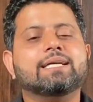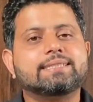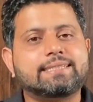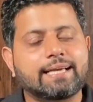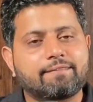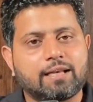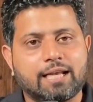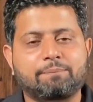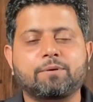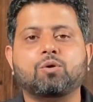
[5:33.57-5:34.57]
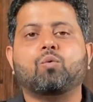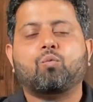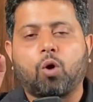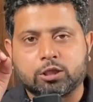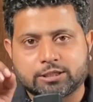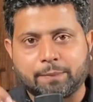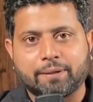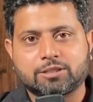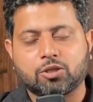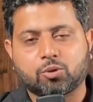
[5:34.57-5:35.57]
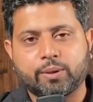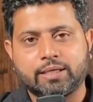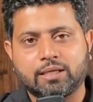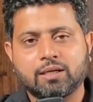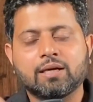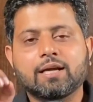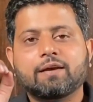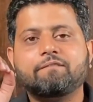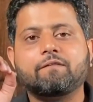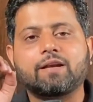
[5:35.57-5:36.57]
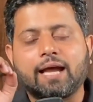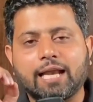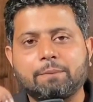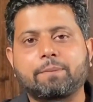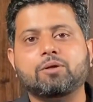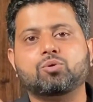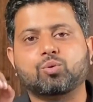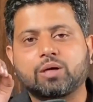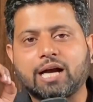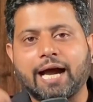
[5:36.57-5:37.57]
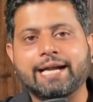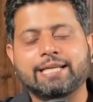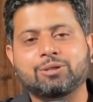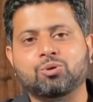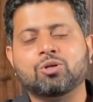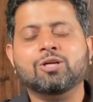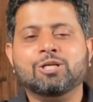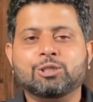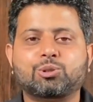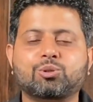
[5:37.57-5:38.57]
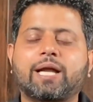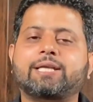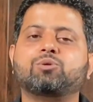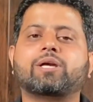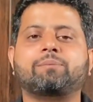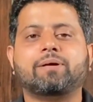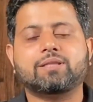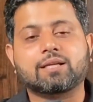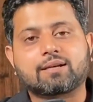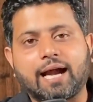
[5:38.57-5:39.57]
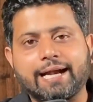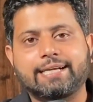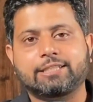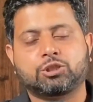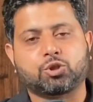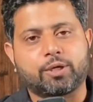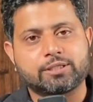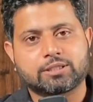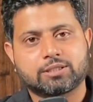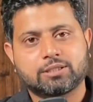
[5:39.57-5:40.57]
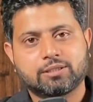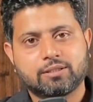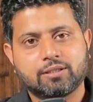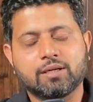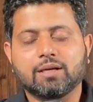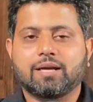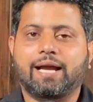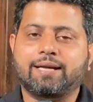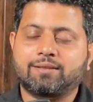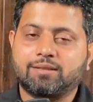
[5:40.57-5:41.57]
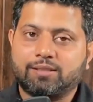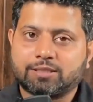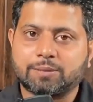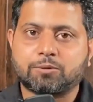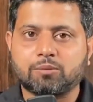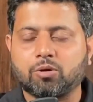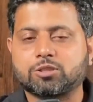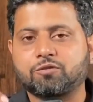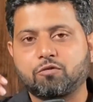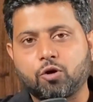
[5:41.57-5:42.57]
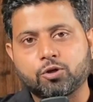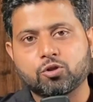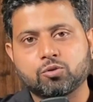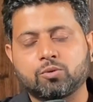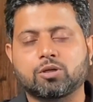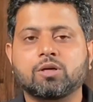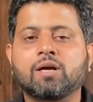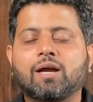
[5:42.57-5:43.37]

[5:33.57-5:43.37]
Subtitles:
They will help you. WhatsApp as your query. We will help you, guide you so that you can make the right choice. And in the description box, if you want to know more,